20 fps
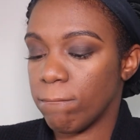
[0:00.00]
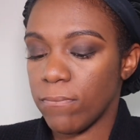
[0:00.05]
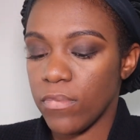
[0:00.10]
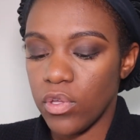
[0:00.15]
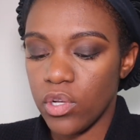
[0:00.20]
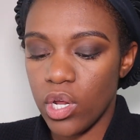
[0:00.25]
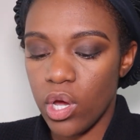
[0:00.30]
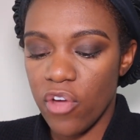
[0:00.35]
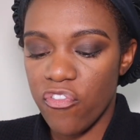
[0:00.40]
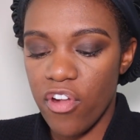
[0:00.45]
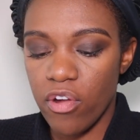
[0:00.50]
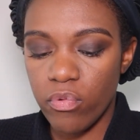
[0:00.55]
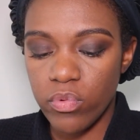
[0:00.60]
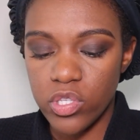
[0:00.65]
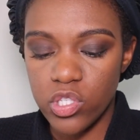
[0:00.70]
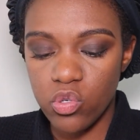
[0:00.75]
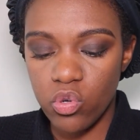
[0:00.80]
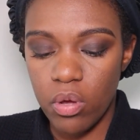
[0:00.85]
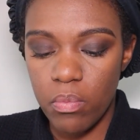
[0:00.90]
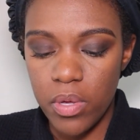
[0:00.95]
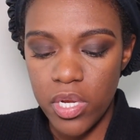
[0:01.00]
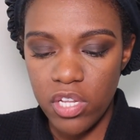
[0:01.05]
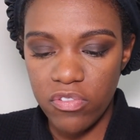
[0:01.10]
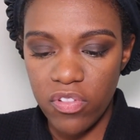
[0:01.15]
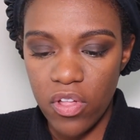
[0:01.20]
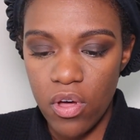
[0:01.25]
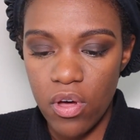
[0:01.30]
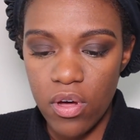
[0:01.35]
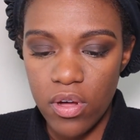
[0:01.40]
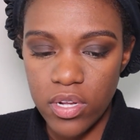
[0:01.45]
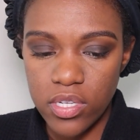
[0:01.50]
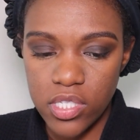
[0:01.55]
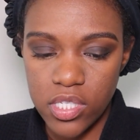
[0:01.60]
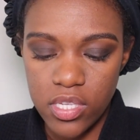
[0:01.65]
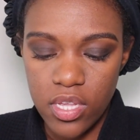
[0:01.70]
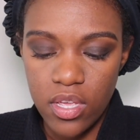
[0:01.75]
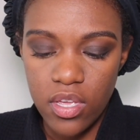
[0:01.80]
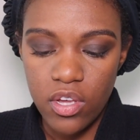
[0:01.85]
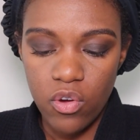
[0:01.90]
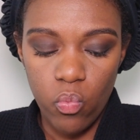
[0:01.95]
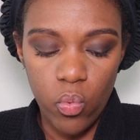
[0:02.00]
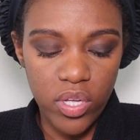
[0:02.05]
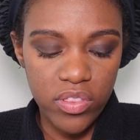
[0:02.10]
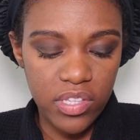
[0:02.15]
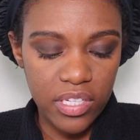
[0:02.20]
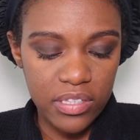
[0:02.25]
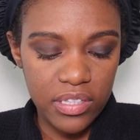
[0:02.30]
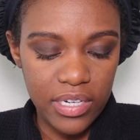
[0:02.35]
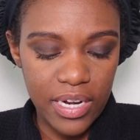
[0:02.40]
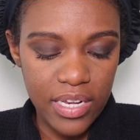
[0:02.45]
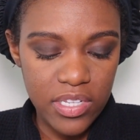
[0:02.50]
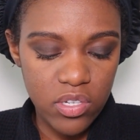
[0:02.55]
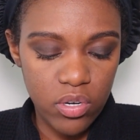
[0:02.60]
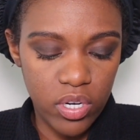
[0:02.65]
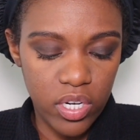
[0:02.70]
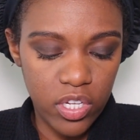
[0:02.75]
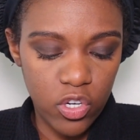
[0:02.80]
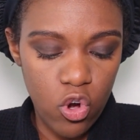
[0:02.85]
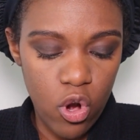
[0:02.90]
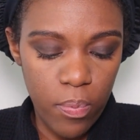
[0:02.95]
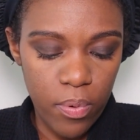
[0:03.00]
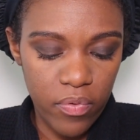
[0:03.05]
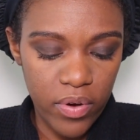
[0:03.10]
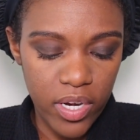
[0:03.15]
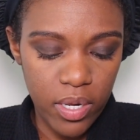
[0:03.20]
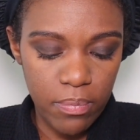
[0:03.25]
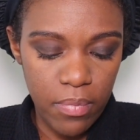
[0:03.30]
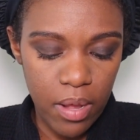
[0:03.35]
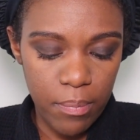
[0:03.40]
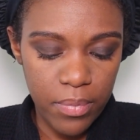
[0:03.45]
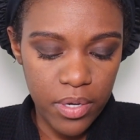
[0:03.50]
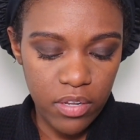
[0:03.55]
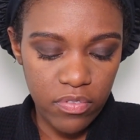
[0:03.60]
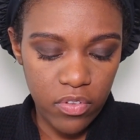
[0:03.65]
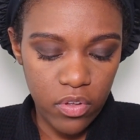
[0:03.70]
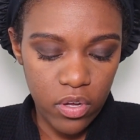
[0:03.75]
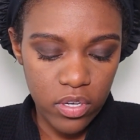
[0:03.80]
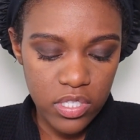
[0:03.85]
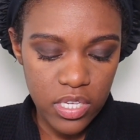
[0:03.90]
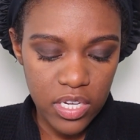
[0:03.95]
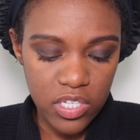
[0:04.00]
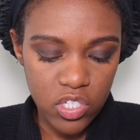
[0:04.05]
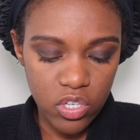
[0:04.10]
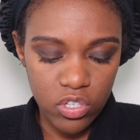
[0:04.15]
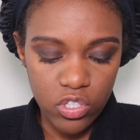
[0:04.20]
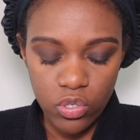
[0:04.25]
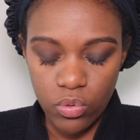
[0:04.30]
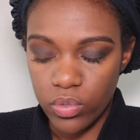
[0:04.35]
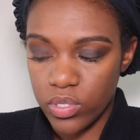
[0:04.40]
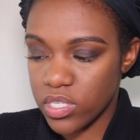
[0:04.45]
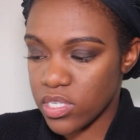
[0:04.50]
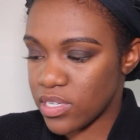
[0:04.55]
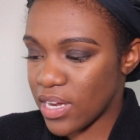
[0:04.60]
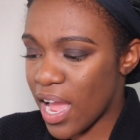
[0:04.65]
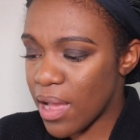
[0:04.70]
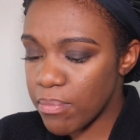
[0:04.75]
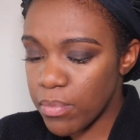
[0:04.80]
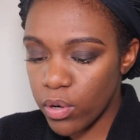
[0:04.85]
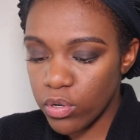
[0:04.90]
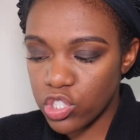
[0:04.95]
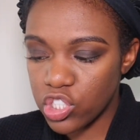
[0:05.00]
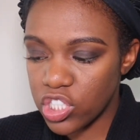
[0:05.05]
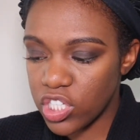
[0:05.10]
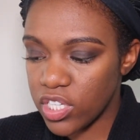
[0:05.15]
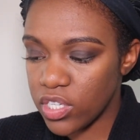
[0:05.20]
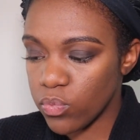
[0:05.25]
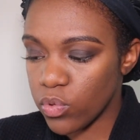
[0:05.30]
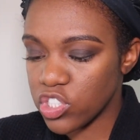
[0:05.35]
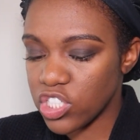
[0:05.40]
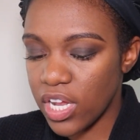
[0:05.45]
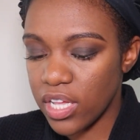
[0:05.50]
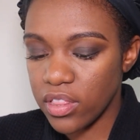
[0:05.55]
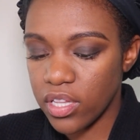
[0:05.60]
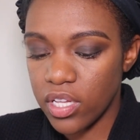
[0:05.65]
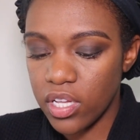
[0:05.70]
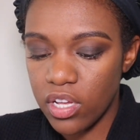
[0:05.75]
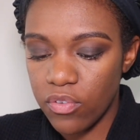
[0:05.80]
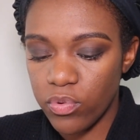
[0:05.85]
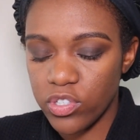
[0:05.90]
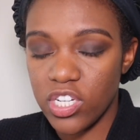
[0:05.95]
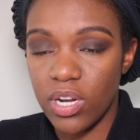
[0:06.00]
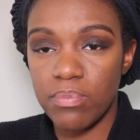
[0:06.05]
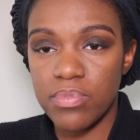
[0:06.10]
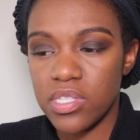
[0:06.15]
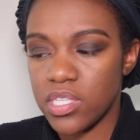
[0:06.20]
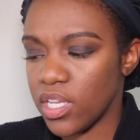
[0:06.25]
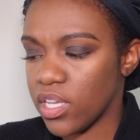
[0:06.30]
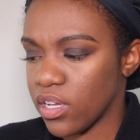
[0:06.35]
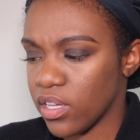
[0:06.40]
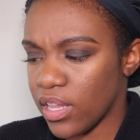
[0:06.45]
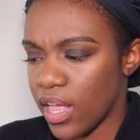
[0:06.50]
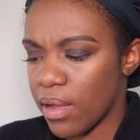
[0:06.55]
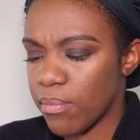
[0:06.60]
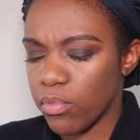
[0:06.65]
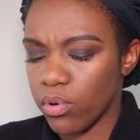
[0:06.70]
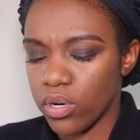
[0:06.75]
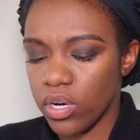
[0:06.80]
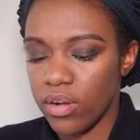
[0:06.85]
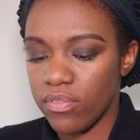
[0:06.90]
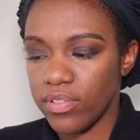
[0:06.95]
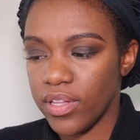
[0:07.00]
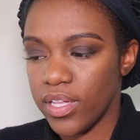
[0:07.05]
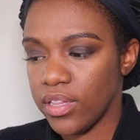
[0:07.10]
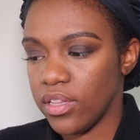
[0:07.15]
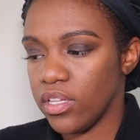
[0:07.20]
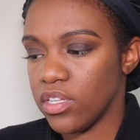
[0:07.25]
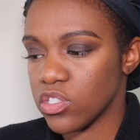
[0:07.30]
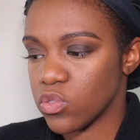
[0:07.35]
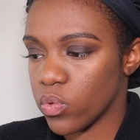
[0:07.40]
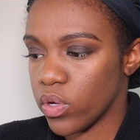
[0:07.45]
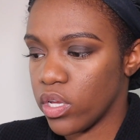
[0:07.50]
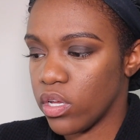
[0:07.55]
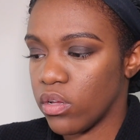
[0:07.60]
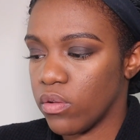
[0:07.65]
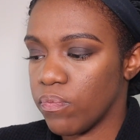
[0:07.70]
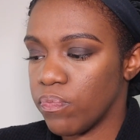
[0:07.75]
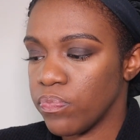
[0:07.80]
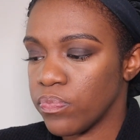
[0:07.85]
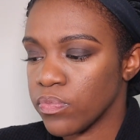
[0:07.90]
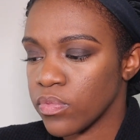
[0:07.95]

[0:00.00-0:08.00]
You know, if everyone's doing mini vlogs, one thing that I started incorporating in my mini vlogs, I started doing stop motion, which I love, which I'm seeing a lot more of lately as well.